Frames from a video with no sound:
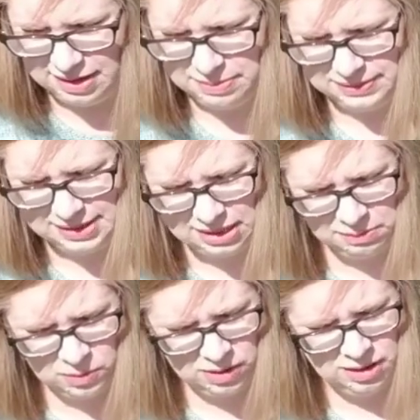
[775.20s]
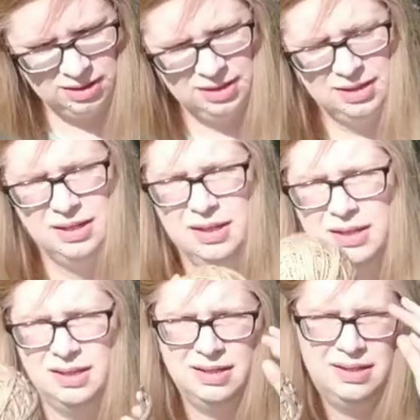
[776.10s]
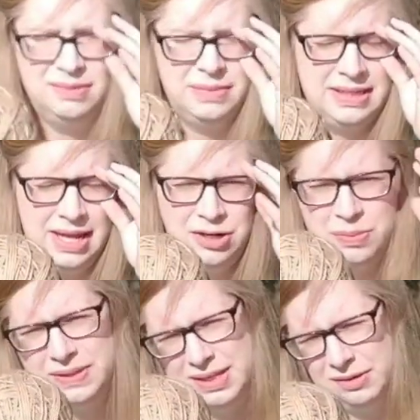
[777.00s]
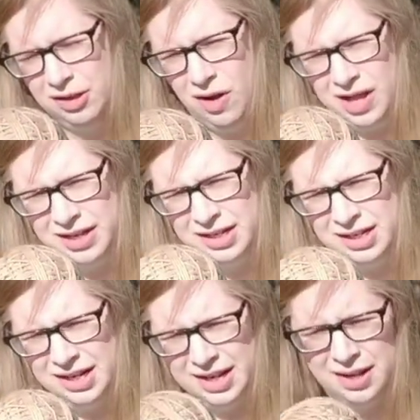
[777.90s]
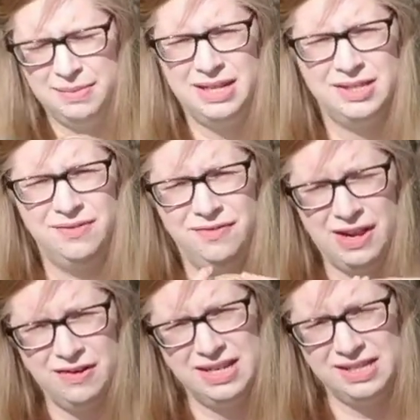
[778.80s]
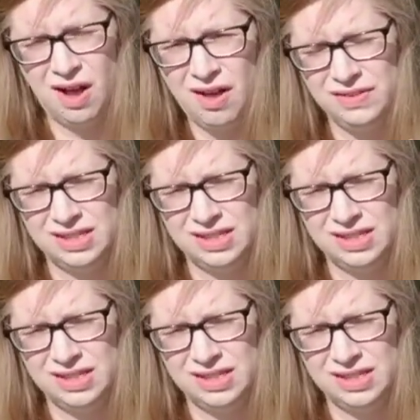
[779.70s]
labels anymore. It's 100% cotton. It's very soft.